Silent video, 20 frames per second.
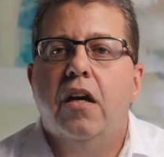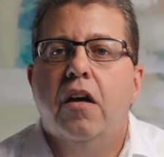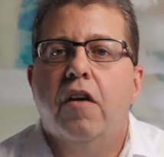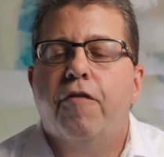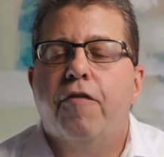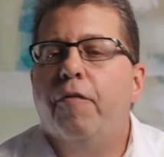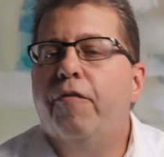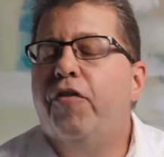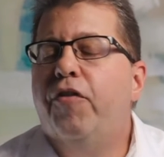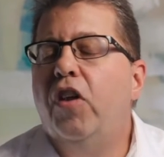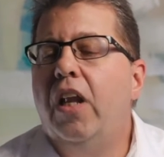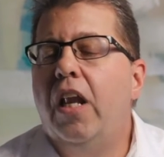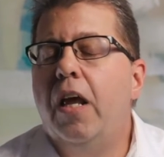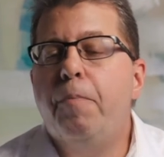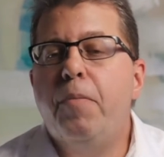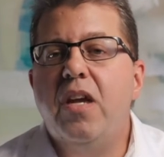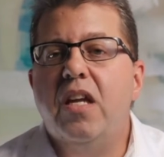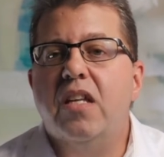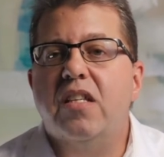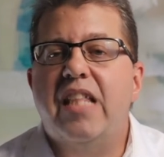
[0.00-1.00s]
from
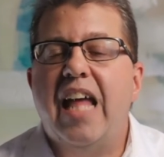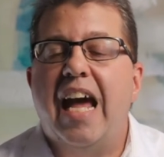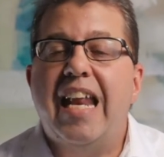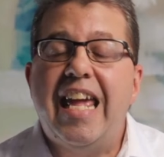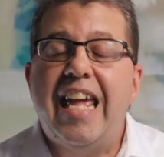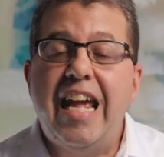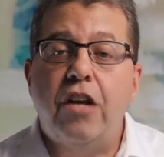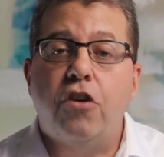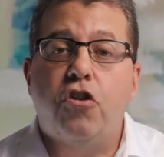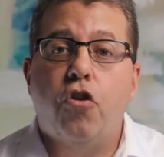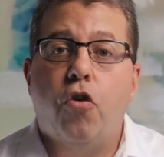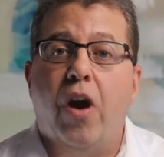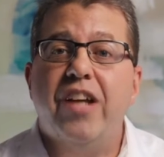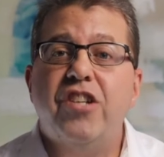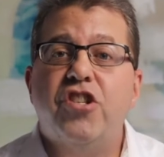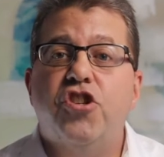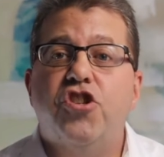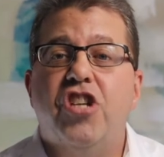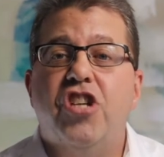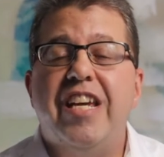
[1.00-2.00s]
Philippians, that in
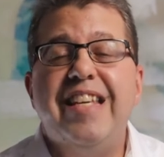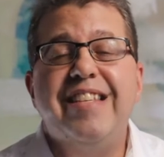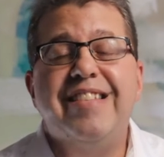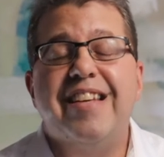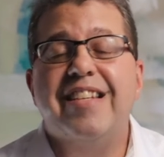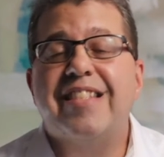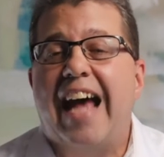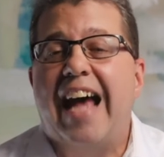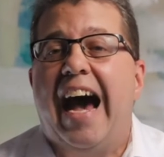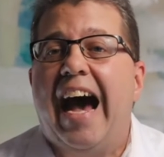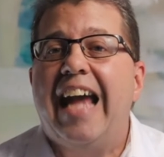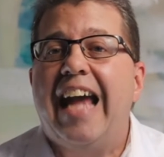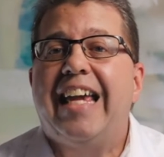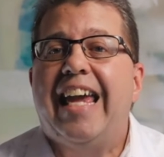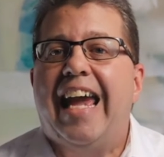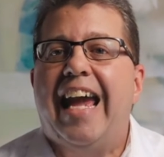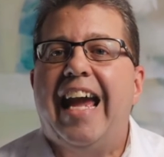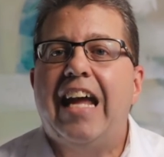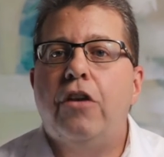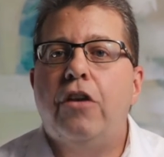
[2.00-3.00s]
Christ Jesus, I
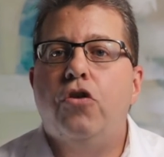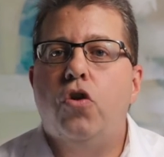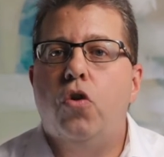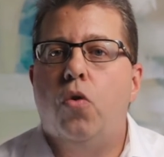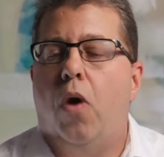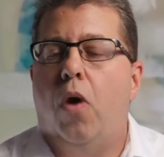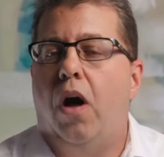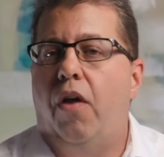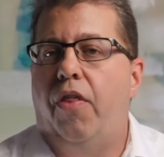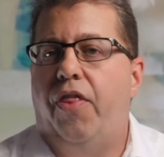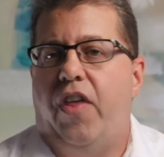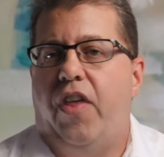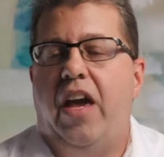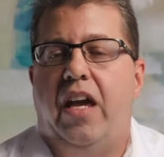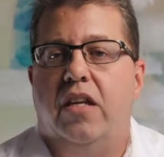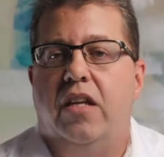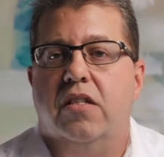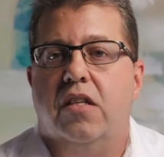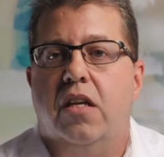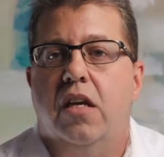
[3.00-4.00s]
can do all
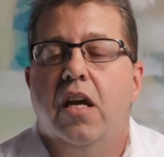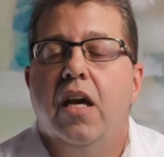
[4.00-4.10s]
things.